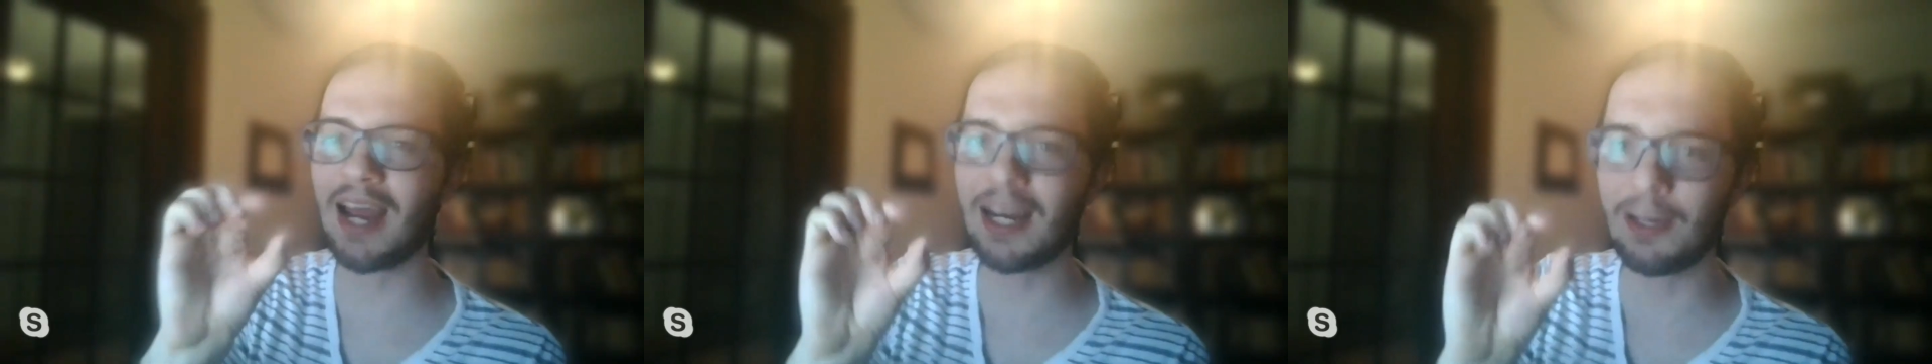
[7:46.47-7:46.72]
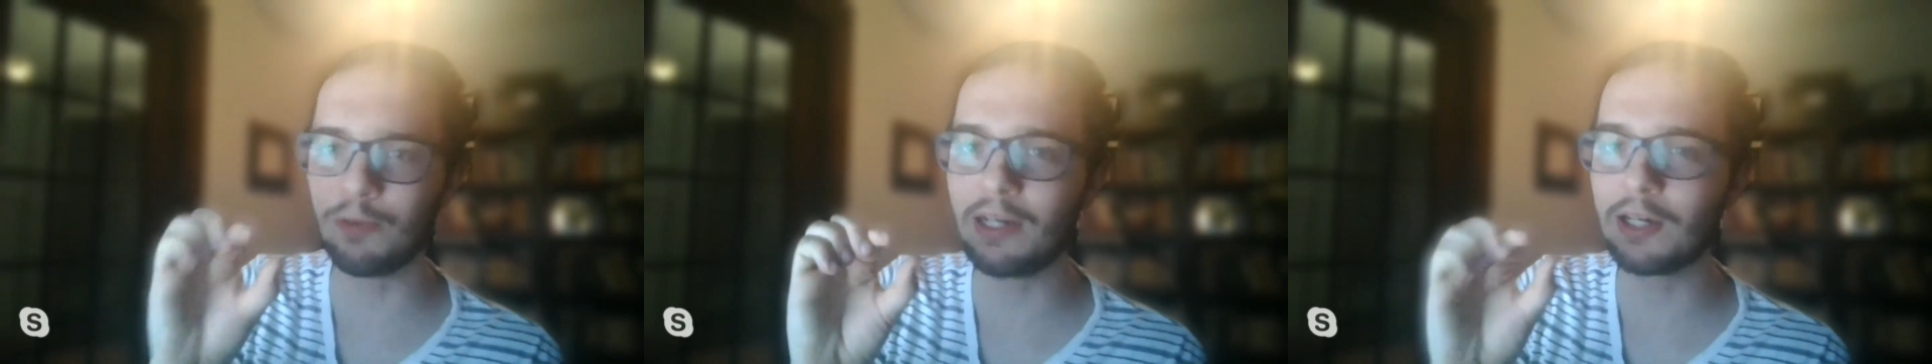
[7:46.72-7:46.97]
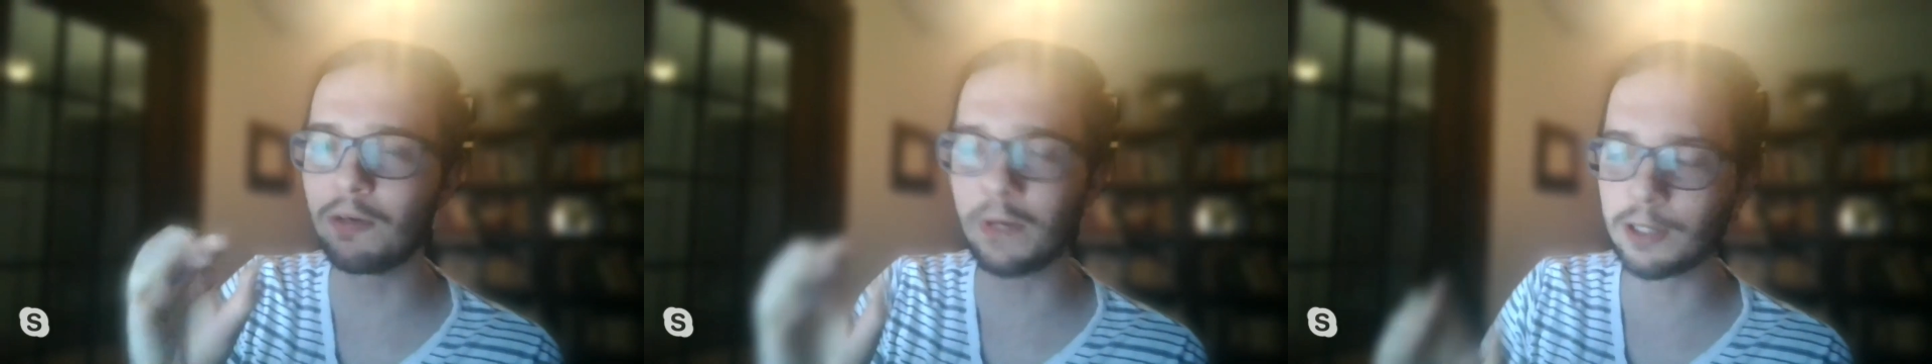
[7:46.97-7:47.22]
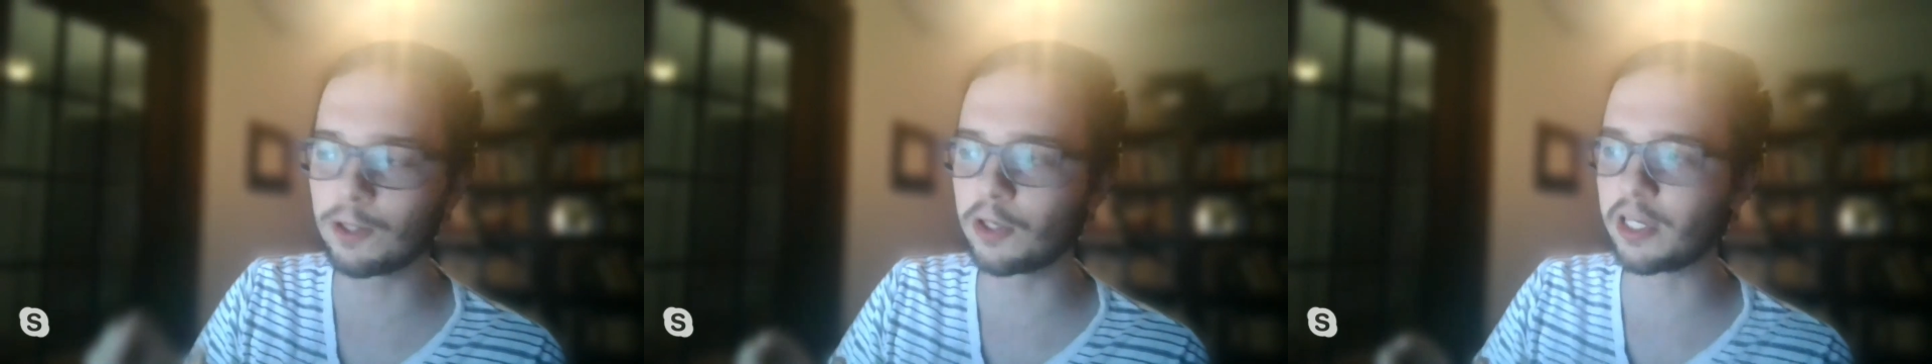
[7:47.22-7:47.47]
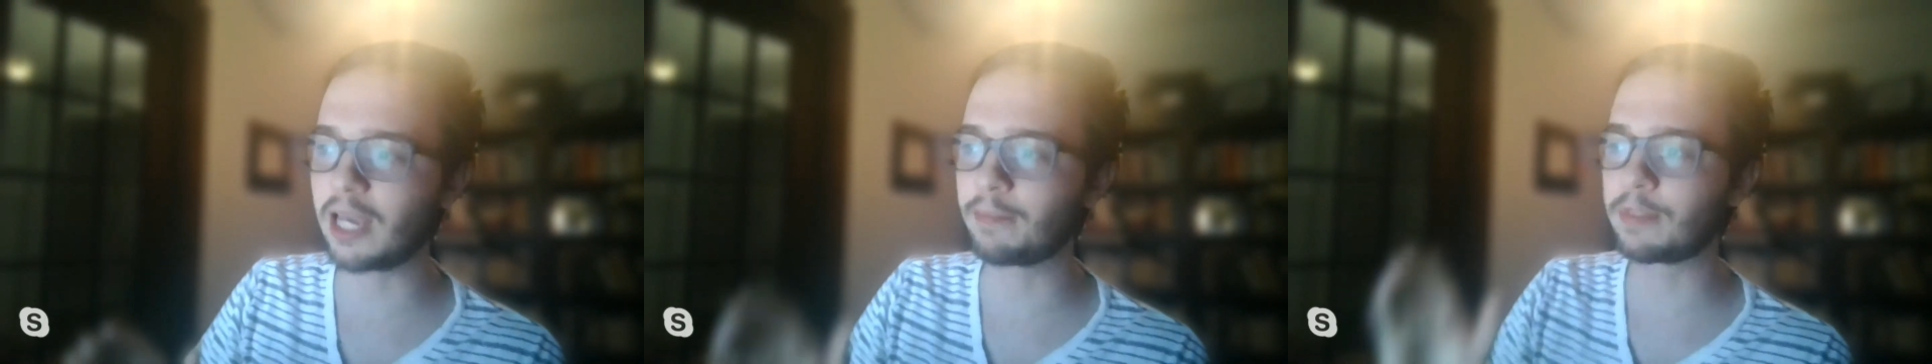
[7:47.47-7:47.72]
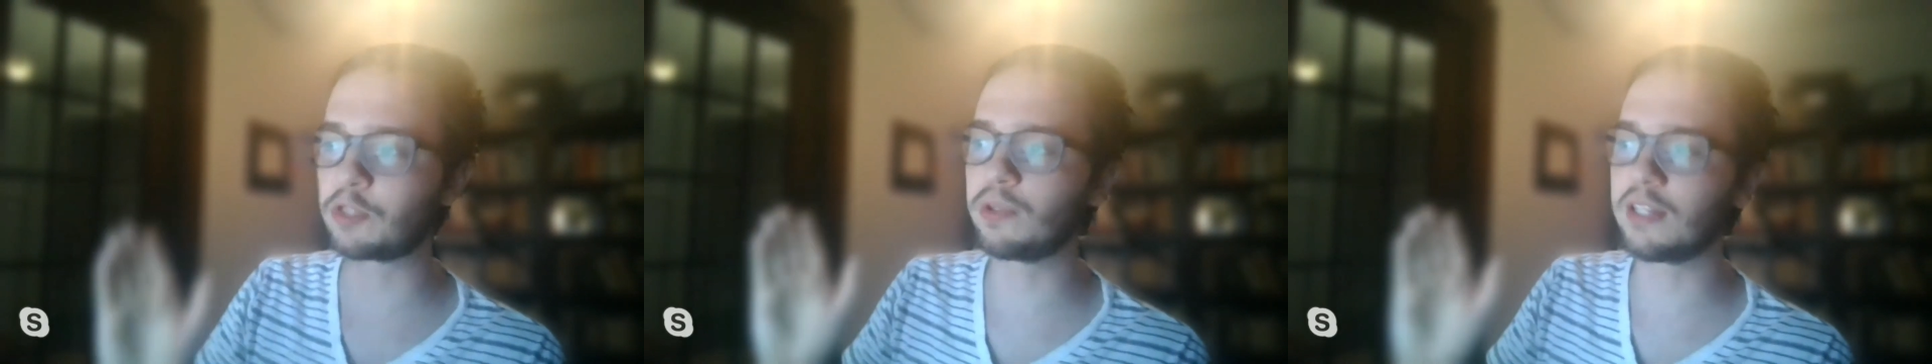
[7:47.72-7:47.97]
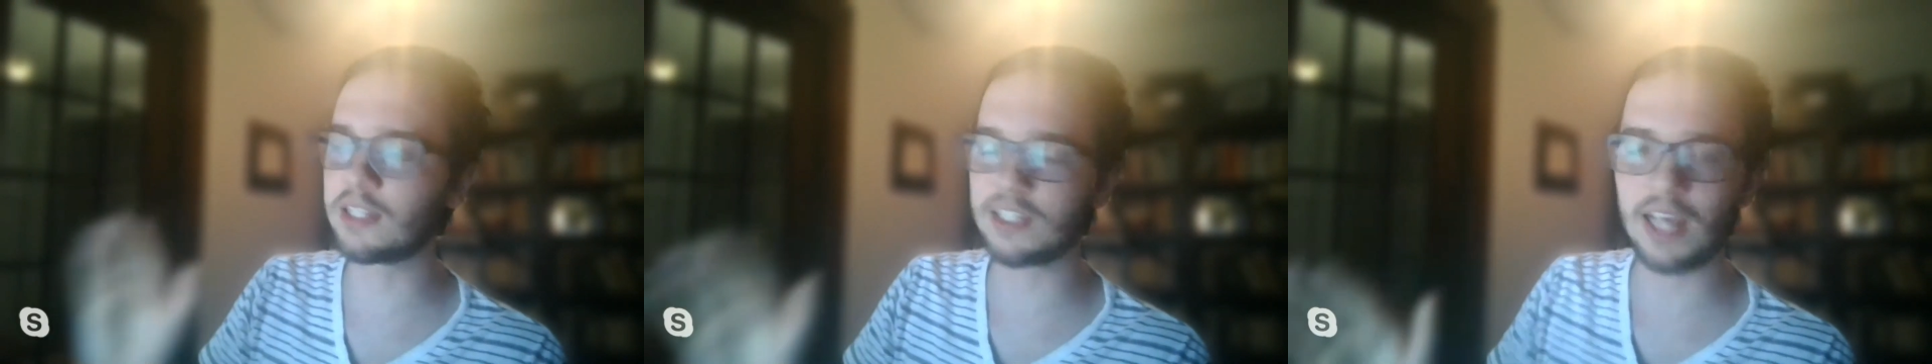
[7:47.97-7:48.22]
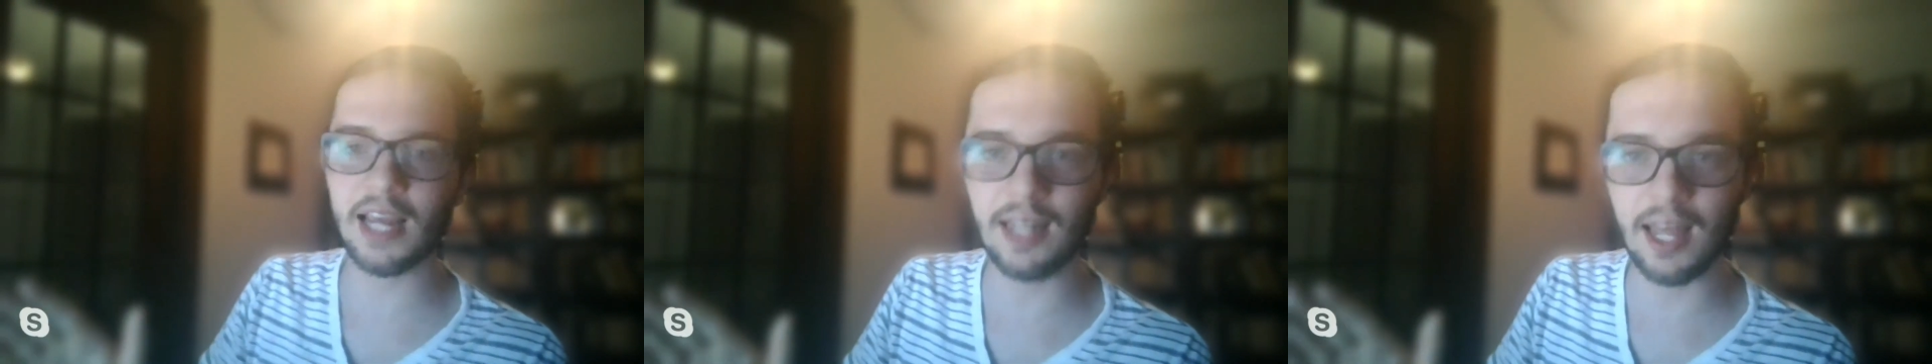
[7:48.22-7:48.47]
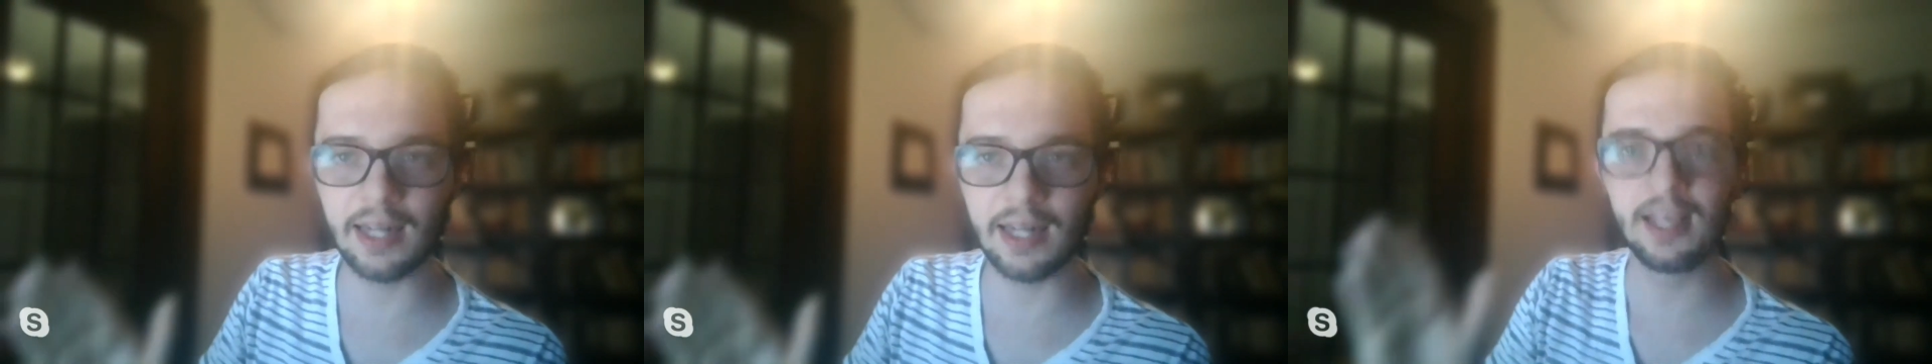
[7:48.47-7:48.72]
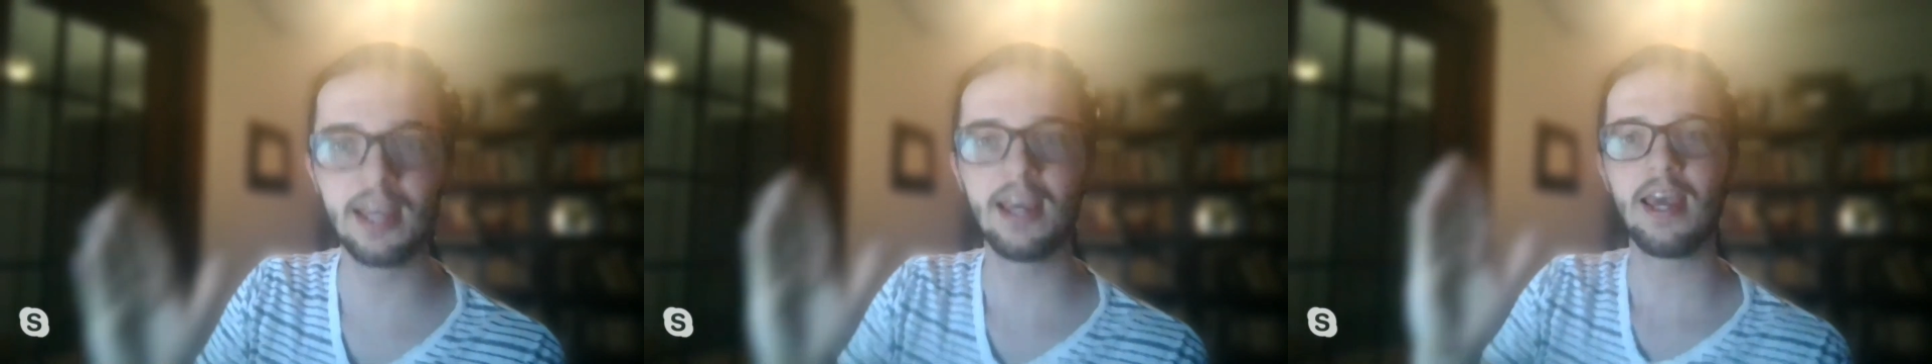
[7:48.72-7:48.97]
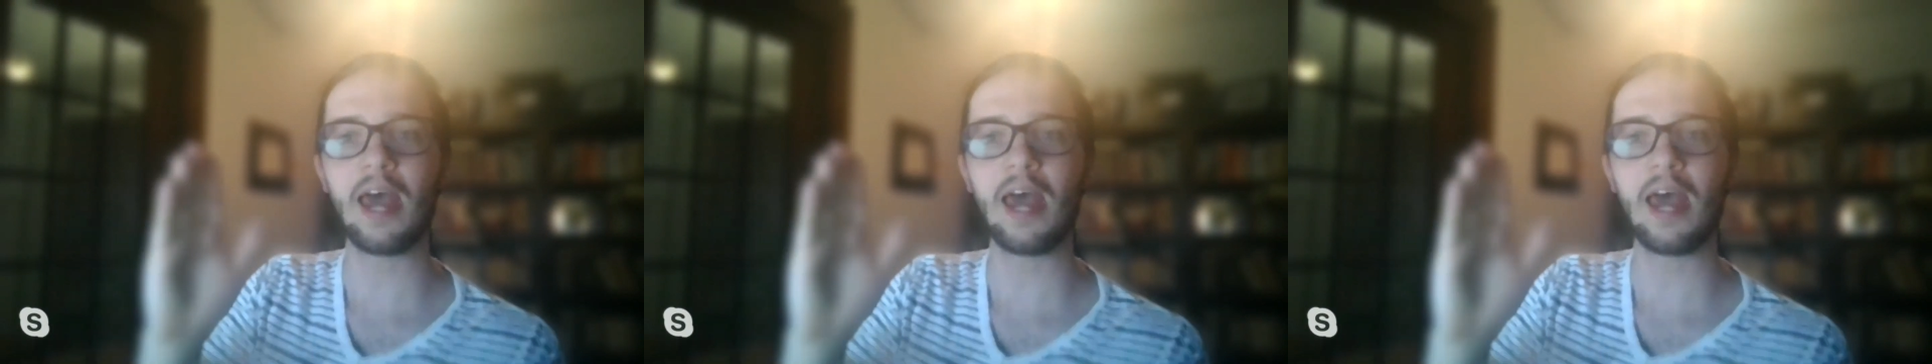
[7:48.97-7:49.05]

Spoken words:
a tiny window when you're looking at between the sideline